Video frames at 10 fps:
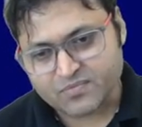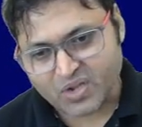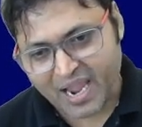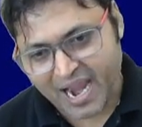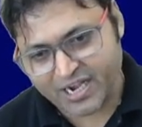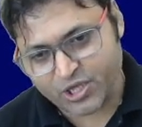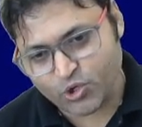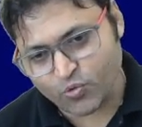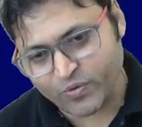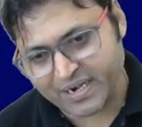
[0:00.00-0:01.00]
and
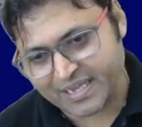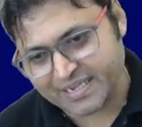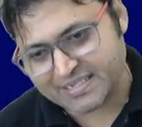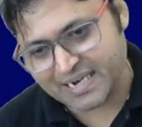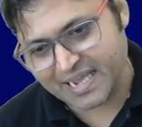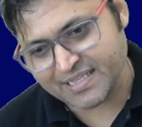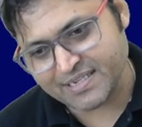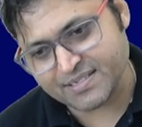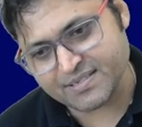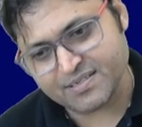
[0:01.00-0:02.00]
U1 is like this.
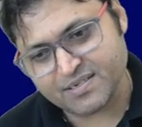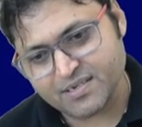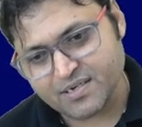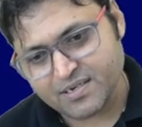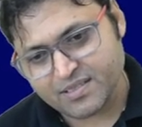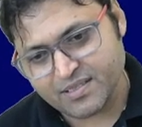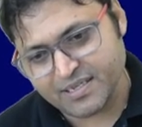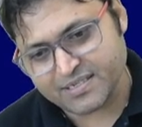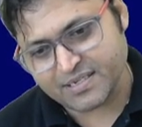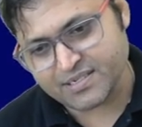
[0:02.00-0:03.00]
This
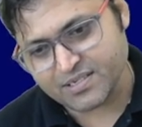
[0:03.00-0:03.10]
is